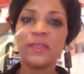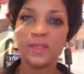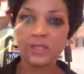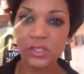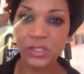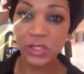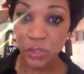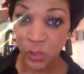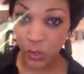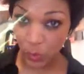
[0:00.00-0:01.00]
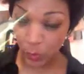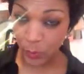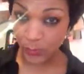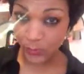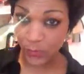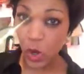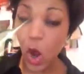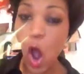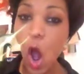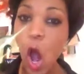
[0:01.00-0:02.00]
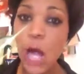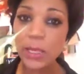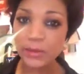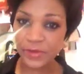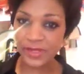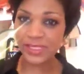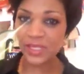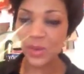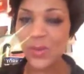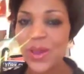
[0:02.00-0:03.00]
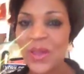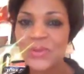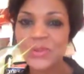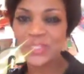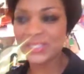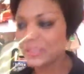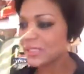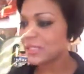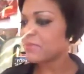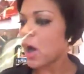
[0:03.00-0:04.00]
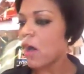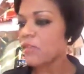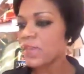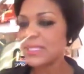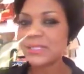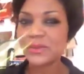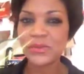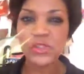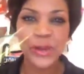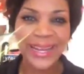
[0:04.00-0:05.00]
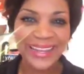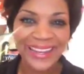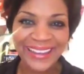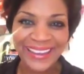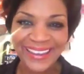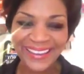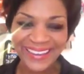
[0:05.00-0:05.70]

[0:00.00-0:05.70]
This is a new group for all of us, so we're still evolving, still training,